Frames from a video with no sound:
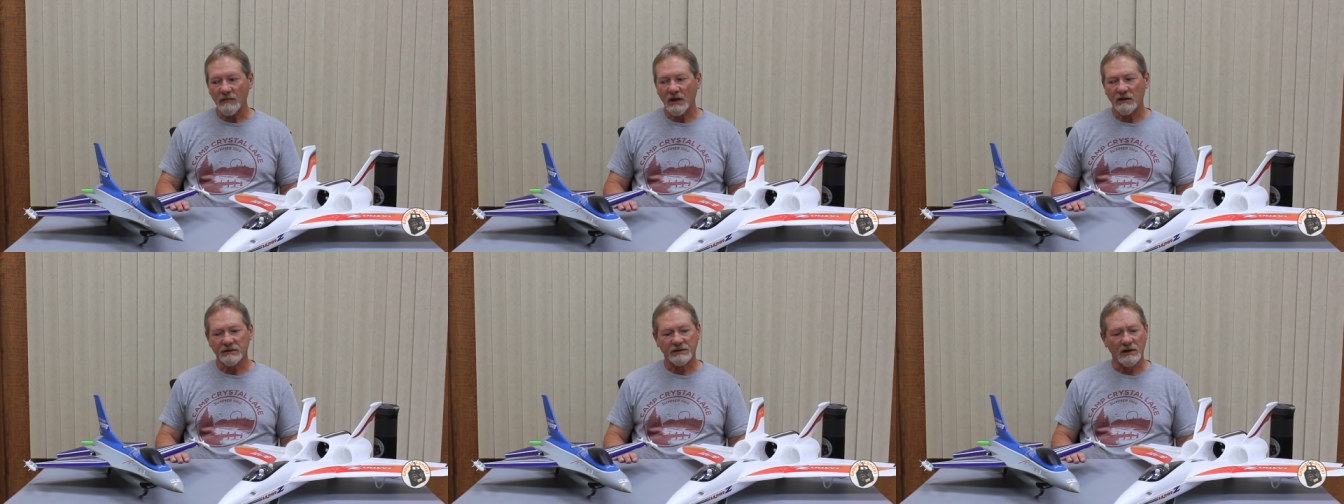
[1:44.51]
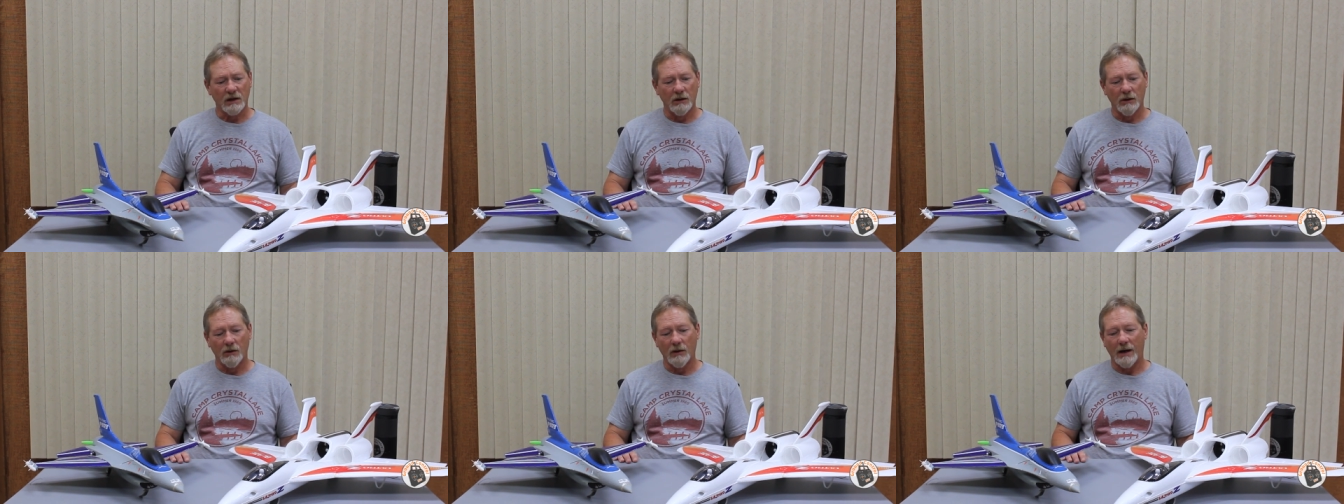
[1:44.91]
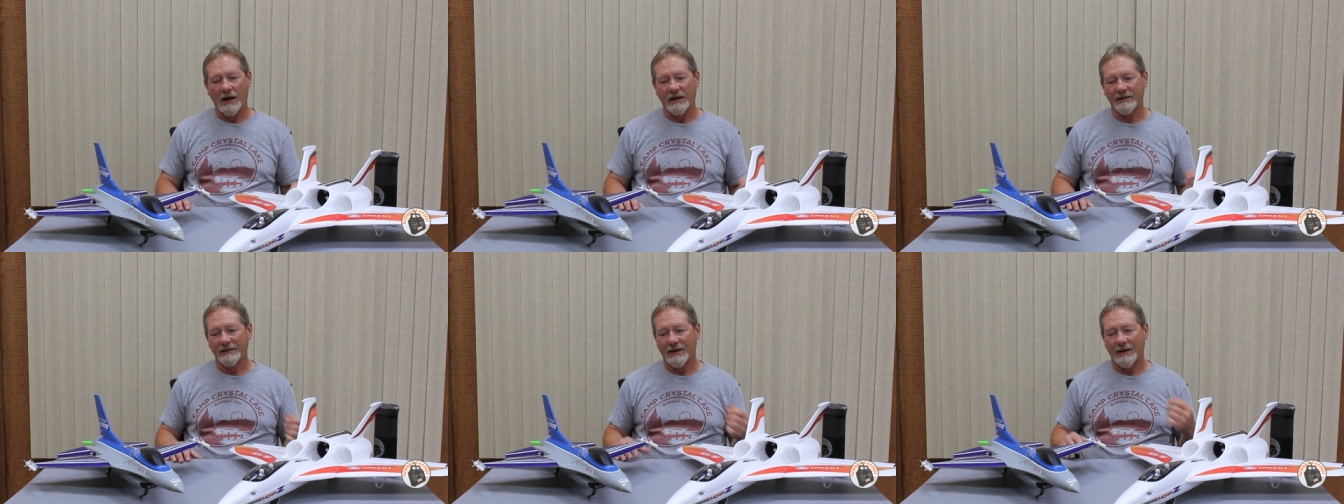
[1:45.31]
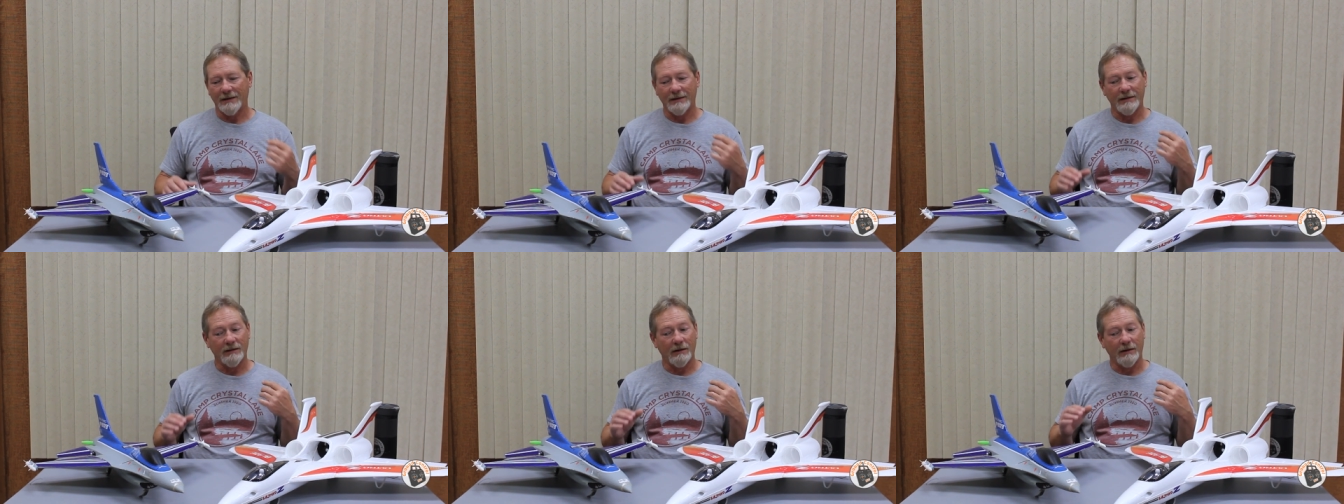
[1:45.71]
So I thought,
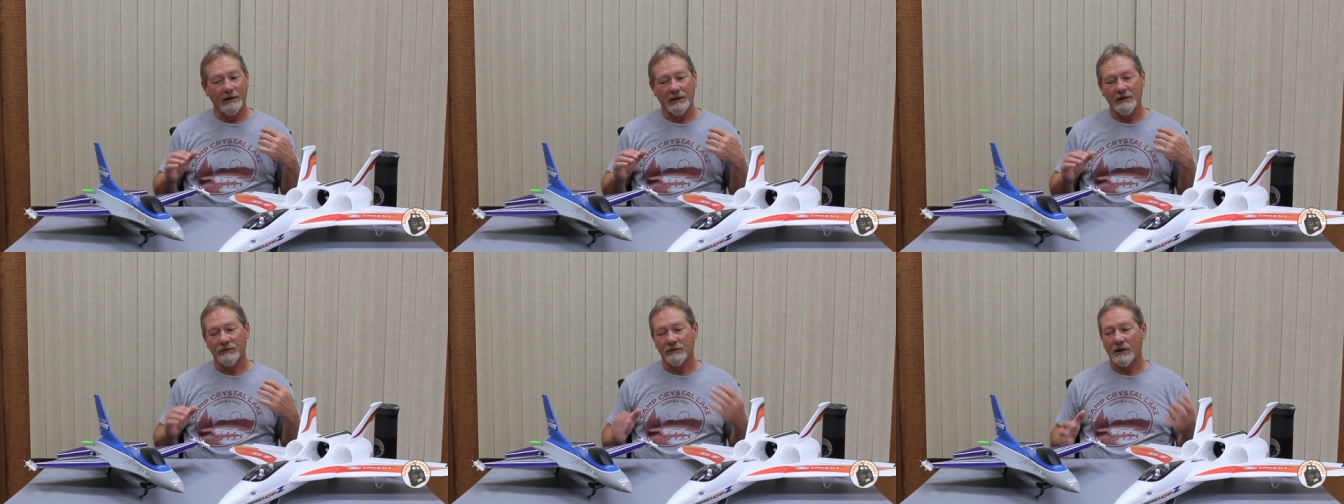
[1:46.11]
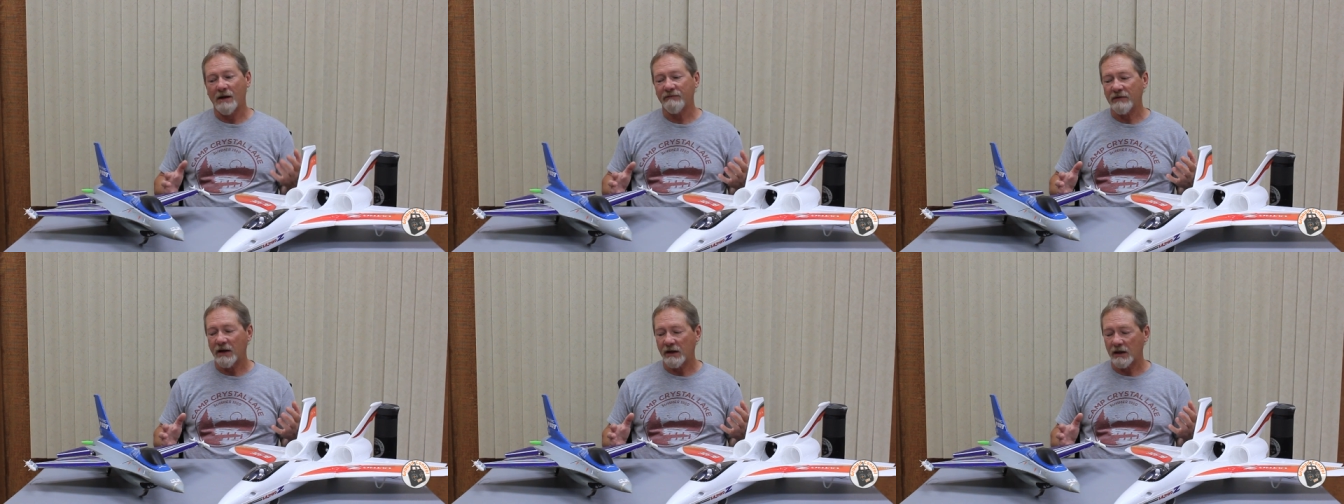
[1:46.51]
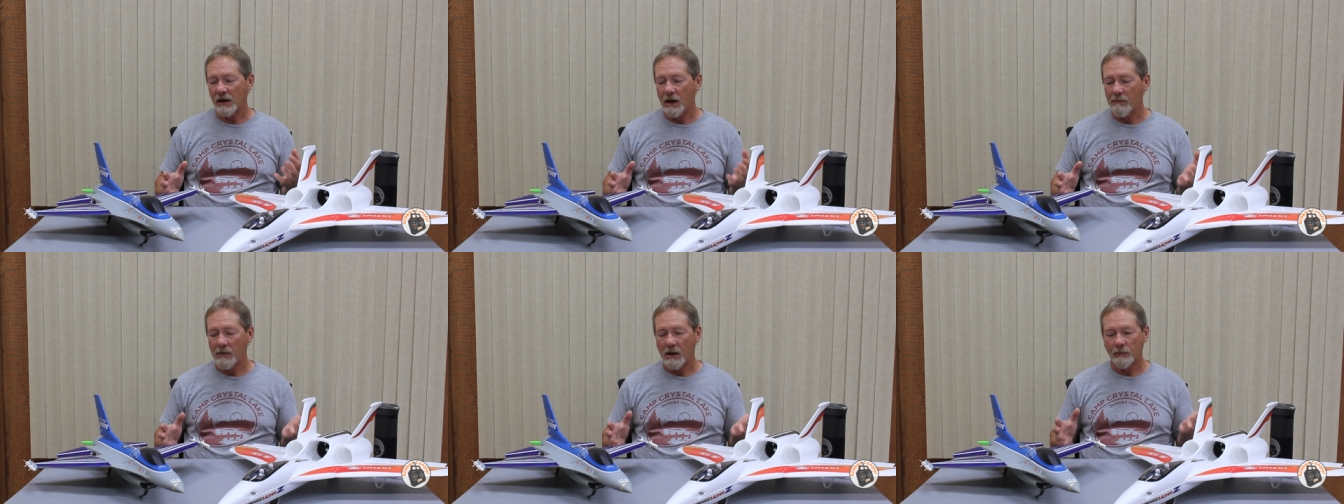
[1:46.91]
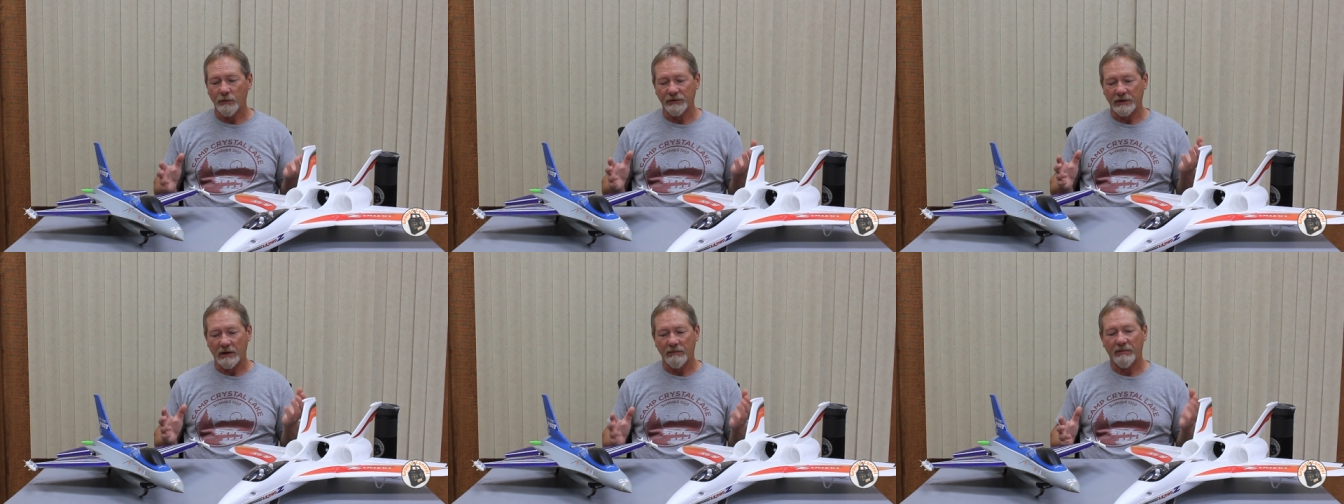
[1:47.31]
either I've got to come up
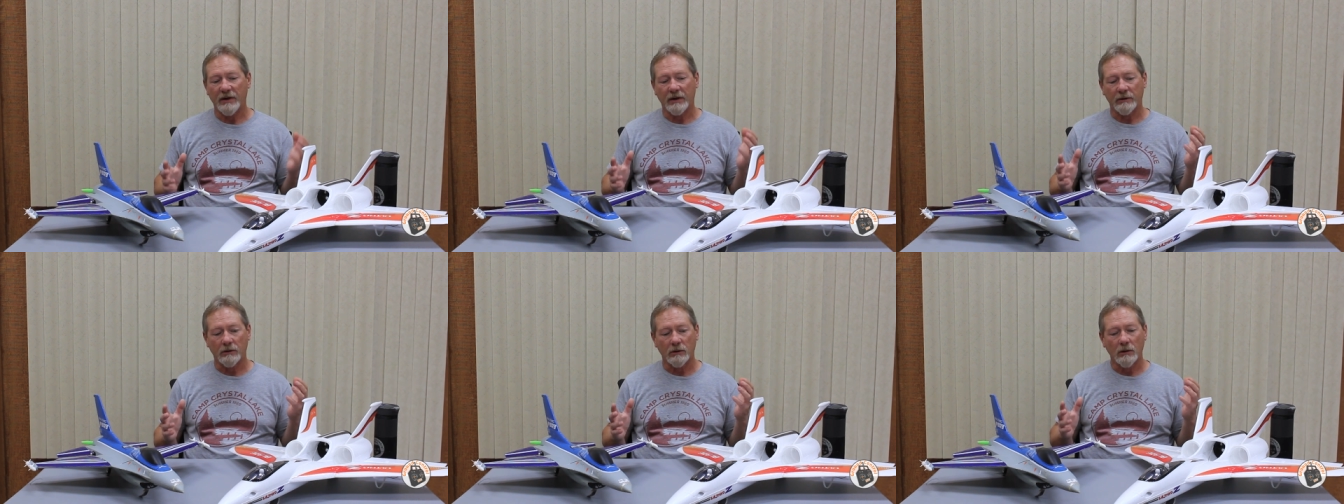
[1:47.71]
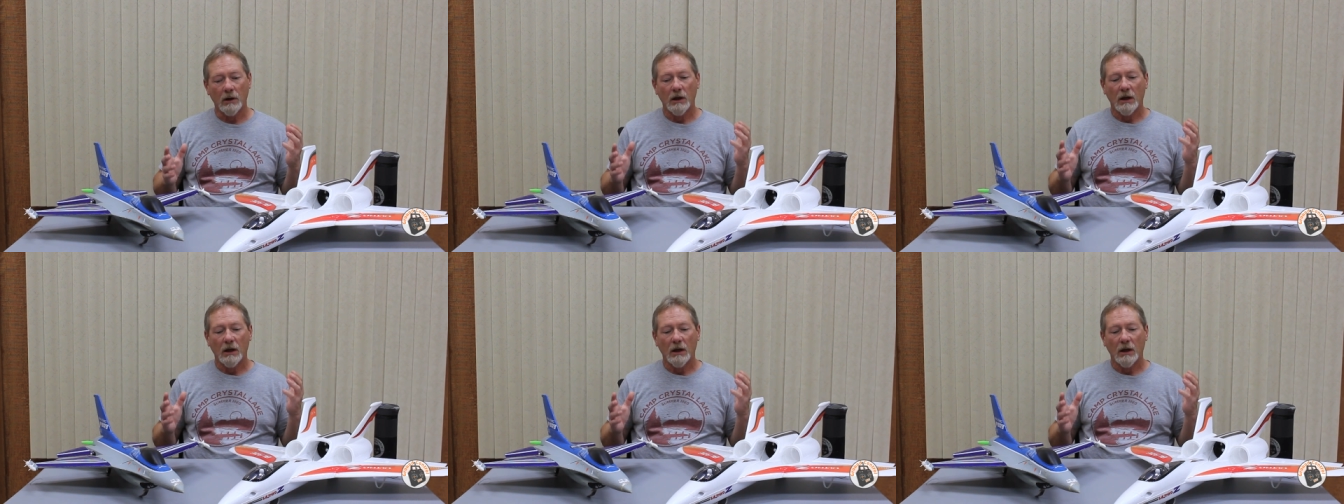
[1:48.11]
with a better